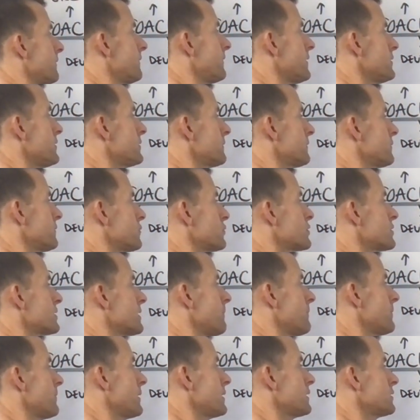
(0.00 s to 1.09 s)
First of all,
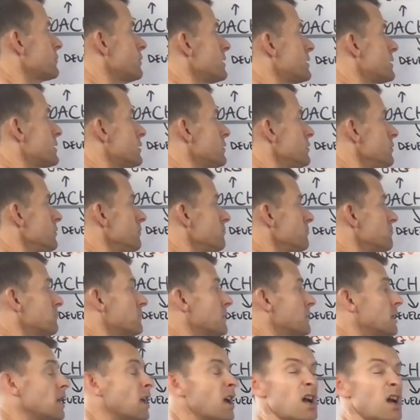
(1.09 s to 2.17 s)
some things we do
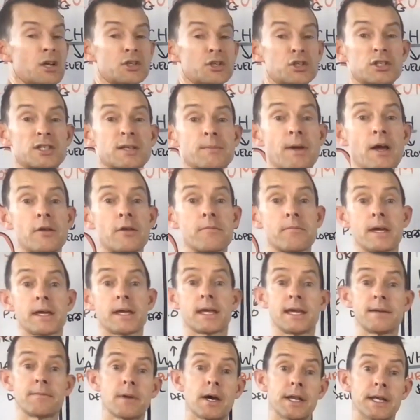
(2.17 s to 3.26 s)
are just about
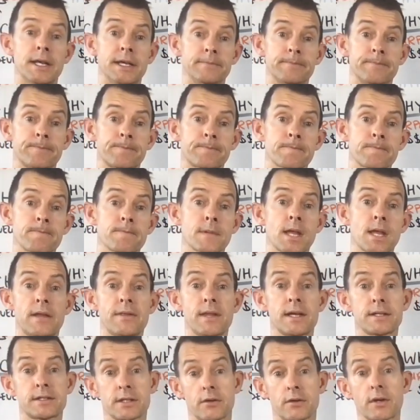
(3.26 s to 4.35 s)
making money, and
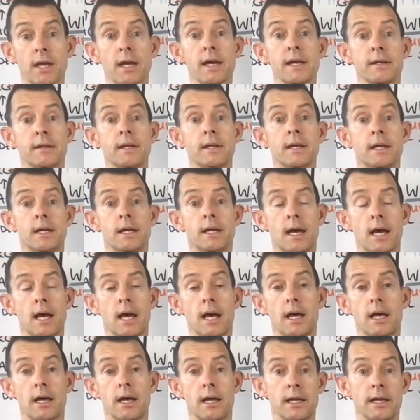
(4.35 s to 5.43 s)
that's okay.
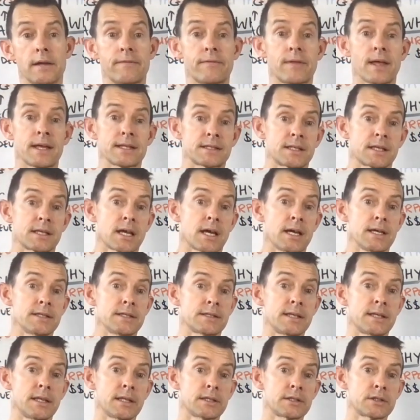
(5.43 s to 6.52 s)
If that's the case,
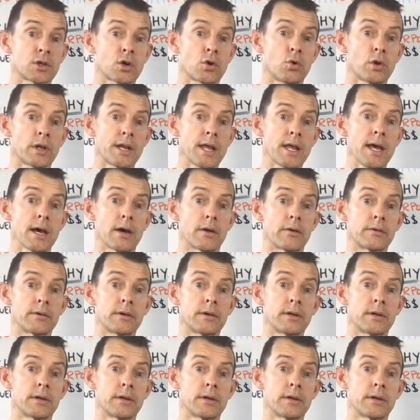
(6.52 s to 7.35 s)
then let's call it out.